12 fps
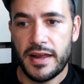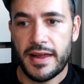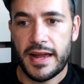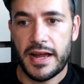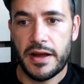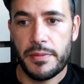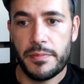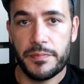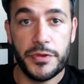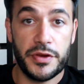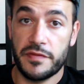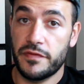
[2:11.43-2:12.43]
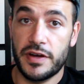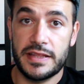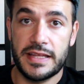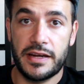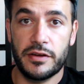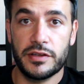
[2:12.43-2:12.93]
You can find
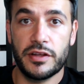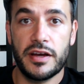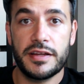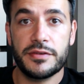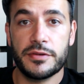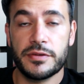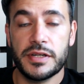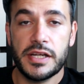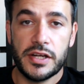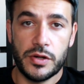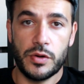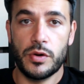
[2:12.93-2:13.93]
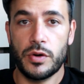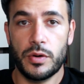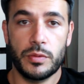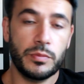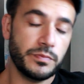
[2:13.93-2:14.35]
that online, or